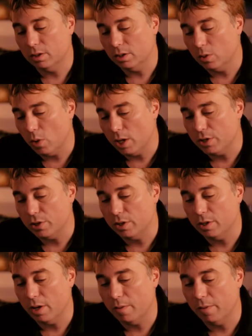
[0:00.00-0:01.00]
Good
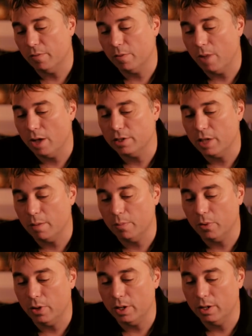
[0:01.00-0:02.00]
question. I mean, from our
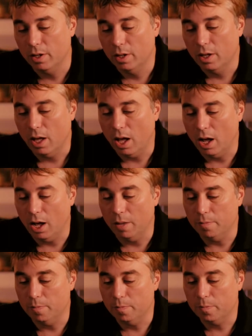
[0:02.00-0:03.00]
standpoint,
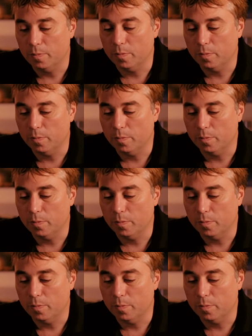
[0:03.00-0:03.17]
I